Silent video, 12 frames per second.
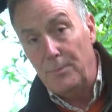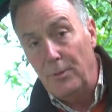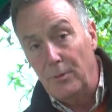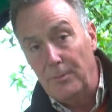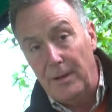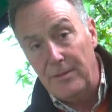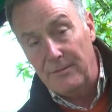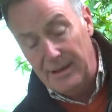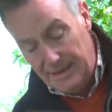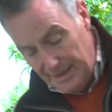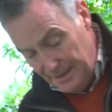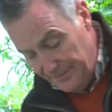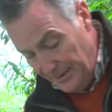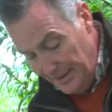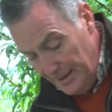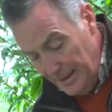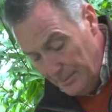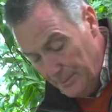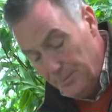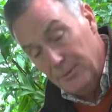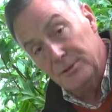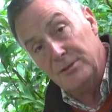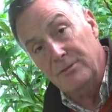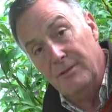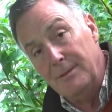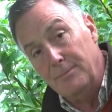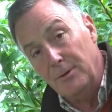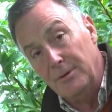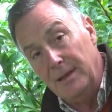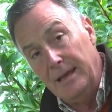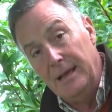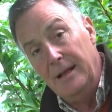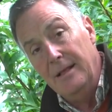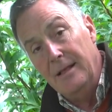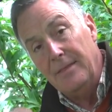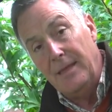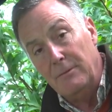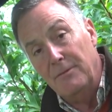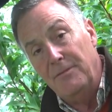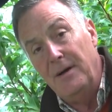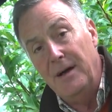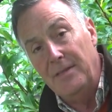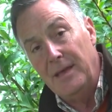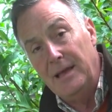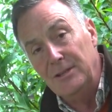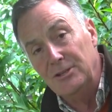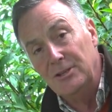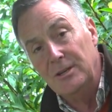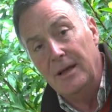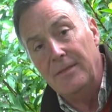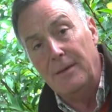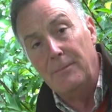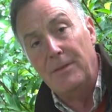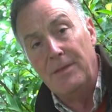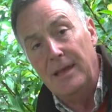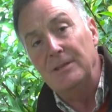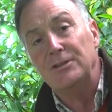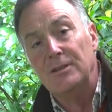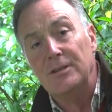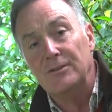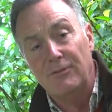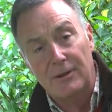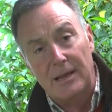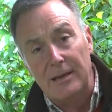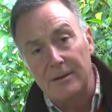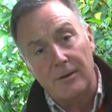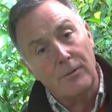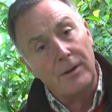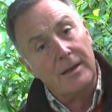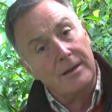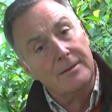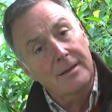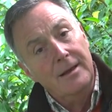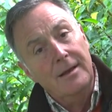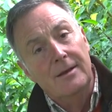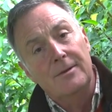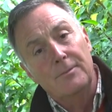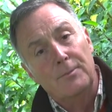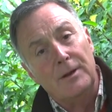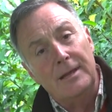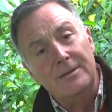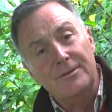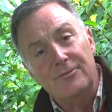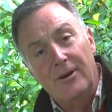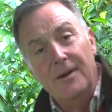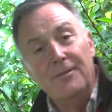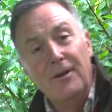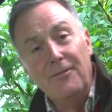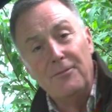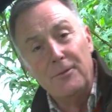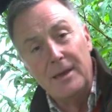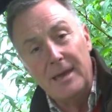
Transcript: pull back the red lever, we push the red button here, that will fire the engine, and then when the engine is running, we can put it into drive and off we